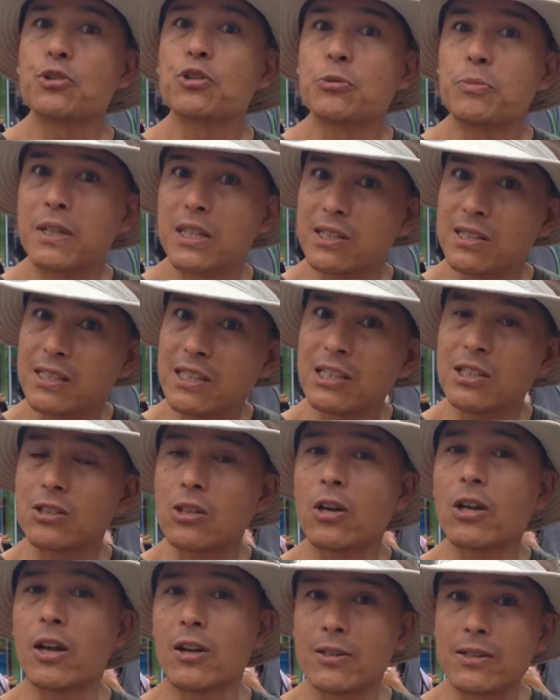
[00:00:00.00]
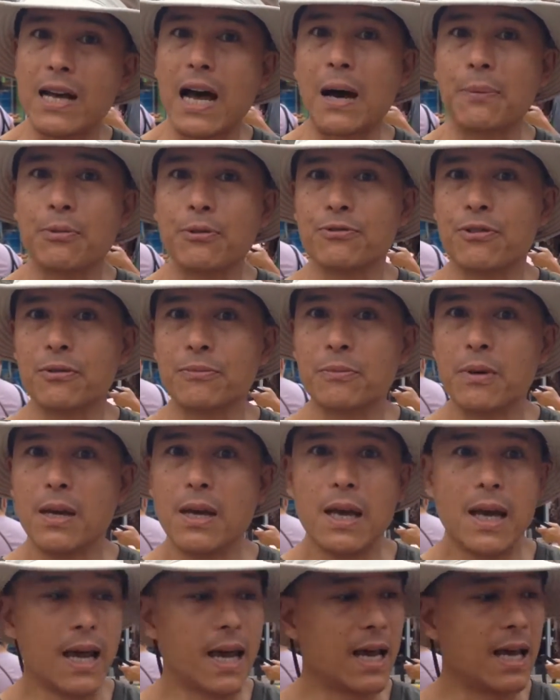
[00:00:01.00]
a little bit of sea salt on top of them,
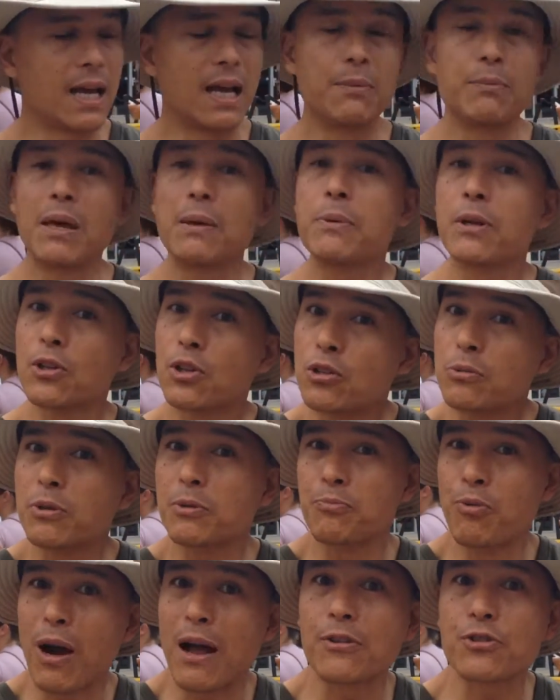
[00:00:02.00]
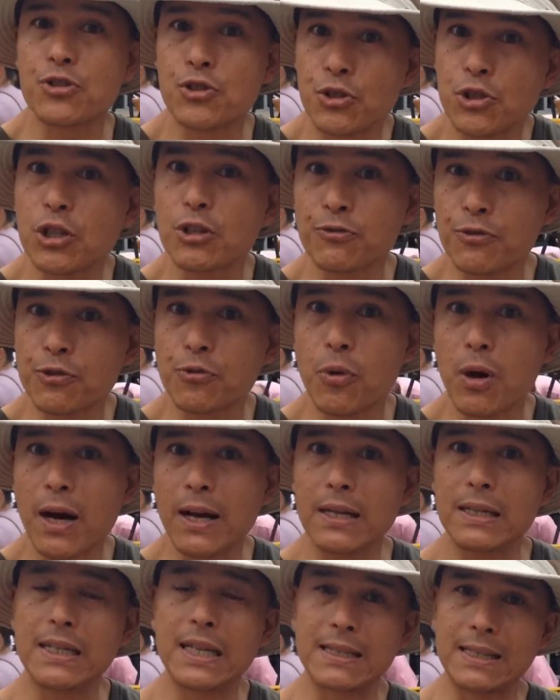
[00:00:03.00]
and maybe a little bit of brown sugar if you
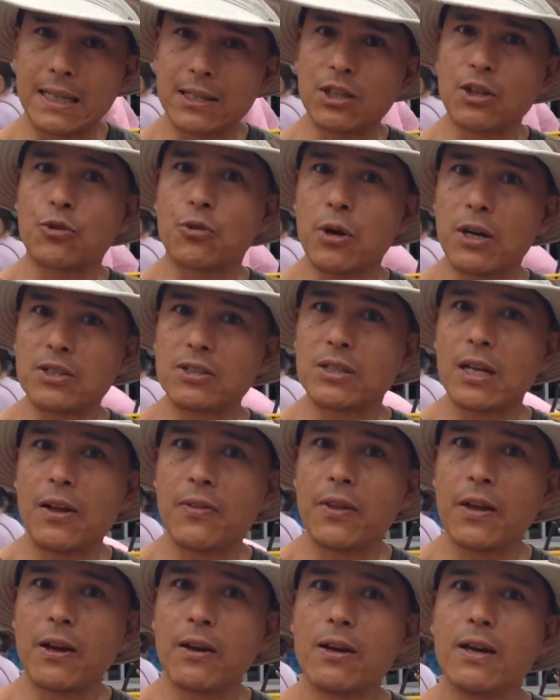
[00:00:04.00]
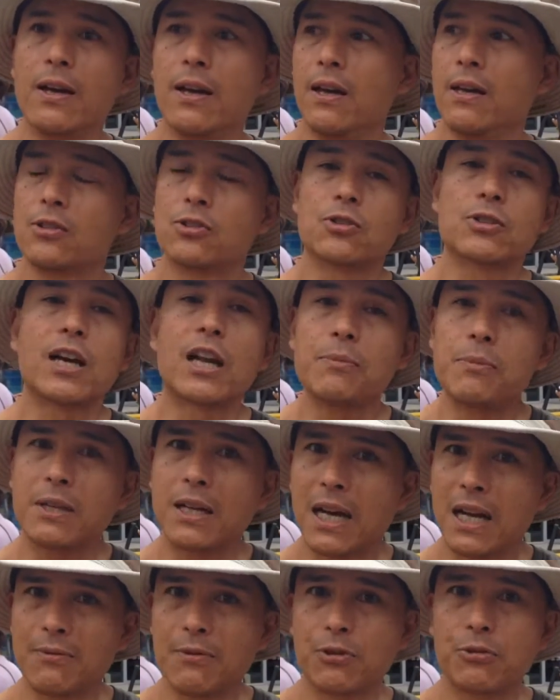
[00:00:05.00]
want, get that to crust on there. So it's got to be
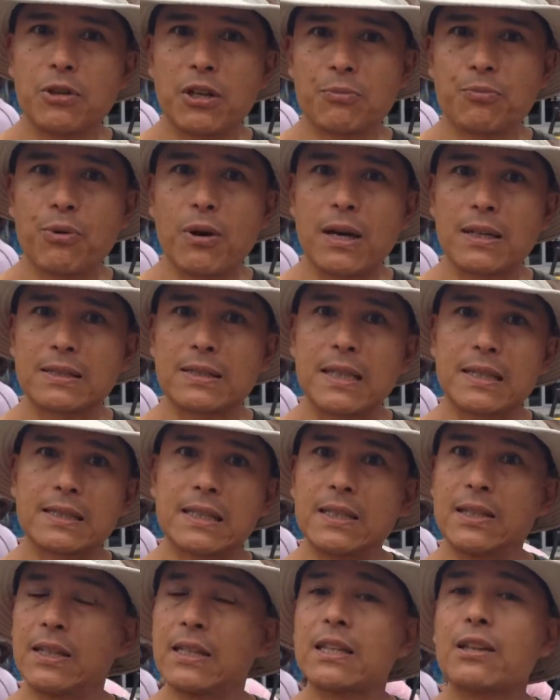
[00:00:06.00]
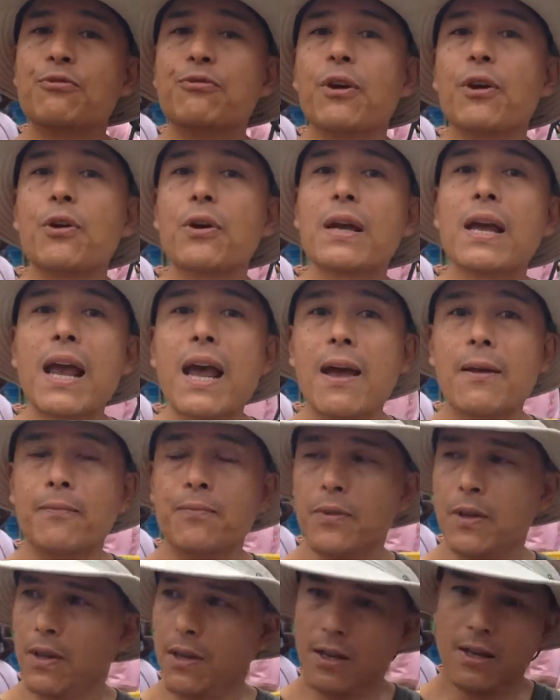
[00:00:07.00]
kind of a quick process. And then at the very end,
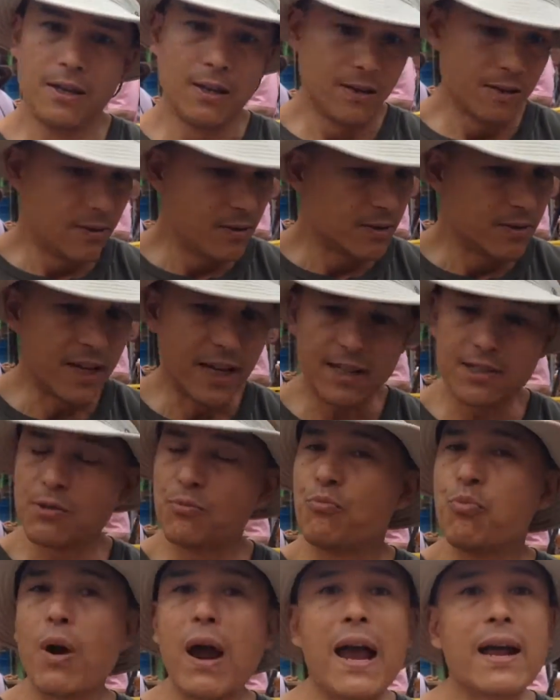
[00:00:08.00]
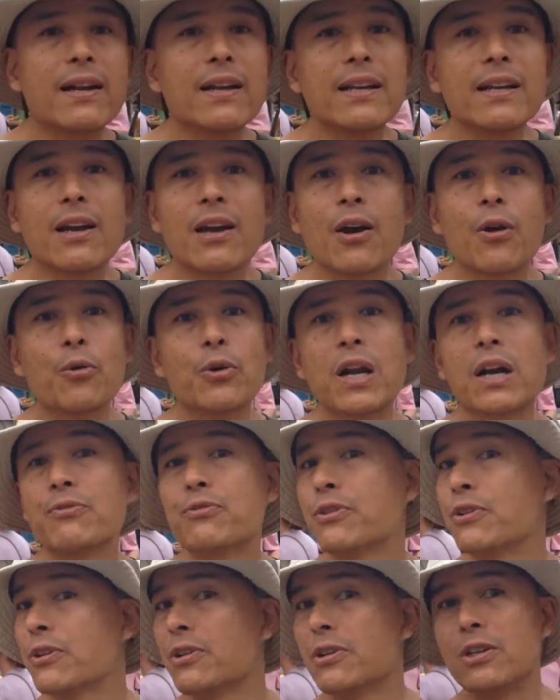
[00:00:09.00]
take some brandy or
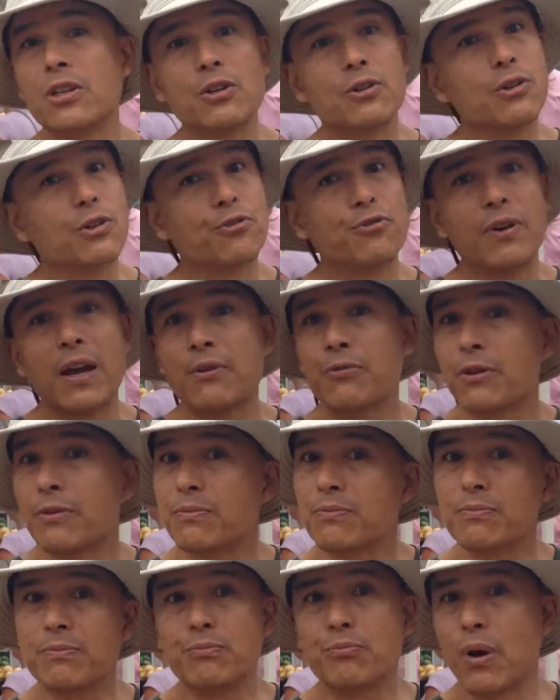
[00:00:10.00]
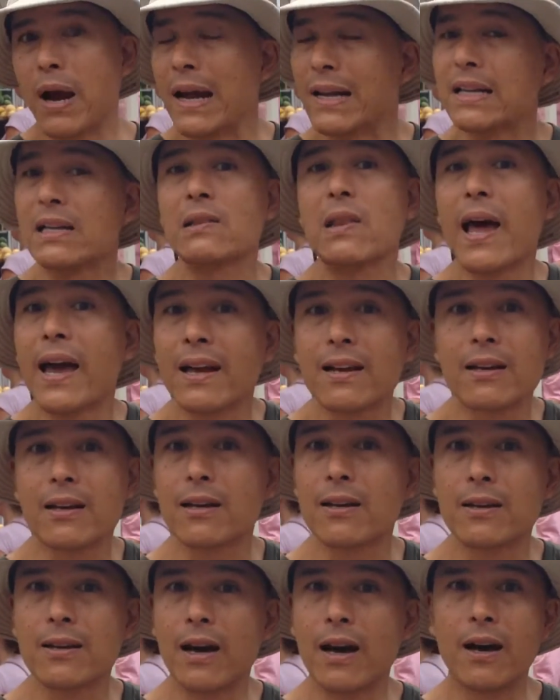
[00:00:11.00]
whatever your favorite brandy-like
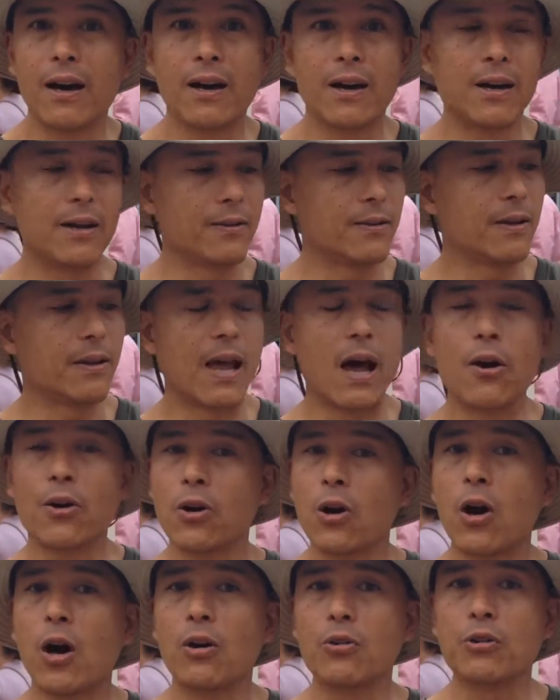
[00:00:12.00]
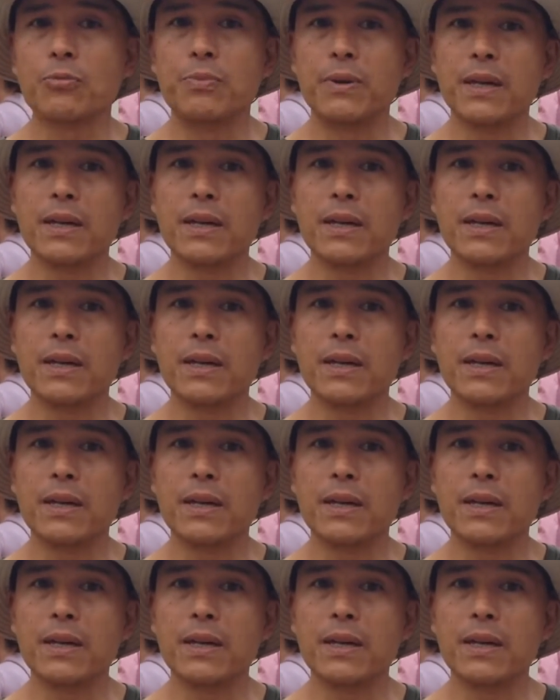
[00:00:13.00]
alcohol would be.